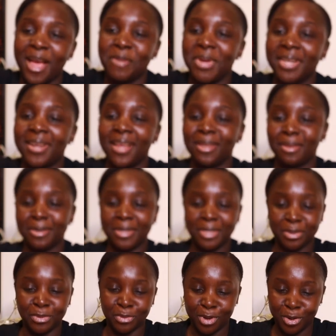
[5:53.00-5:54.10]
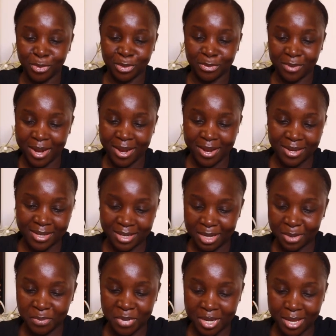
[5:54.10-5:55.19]
I bet that looks gross,
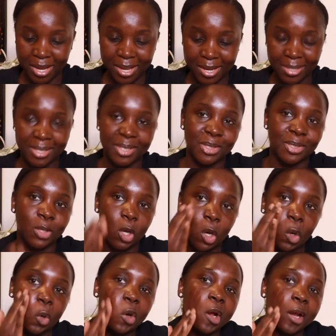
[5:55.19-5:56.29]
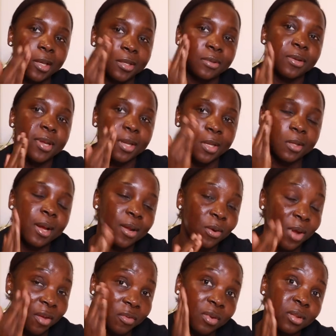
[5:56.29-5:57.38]
right? But it is so hydrating. I
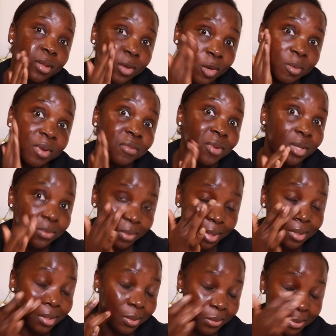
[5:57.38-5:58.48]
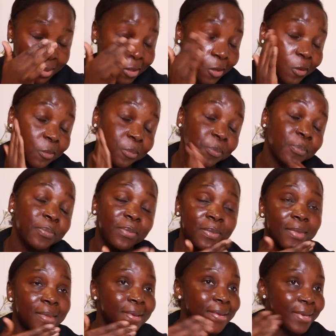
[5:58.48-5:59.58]
don't have anything on my face right now, so
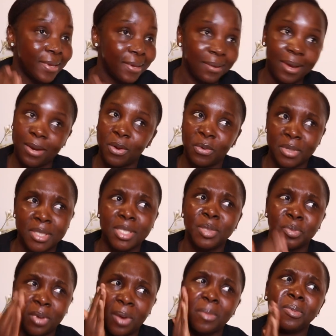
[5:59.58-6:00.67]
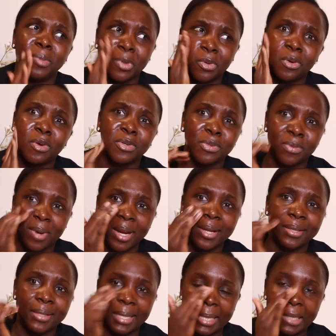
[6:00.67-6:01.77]
I know this is probably gross,
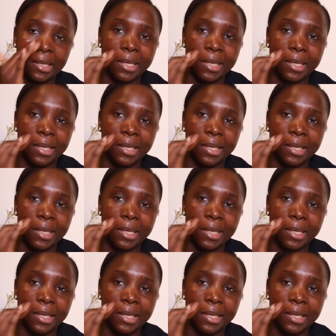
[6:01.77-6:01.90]
right?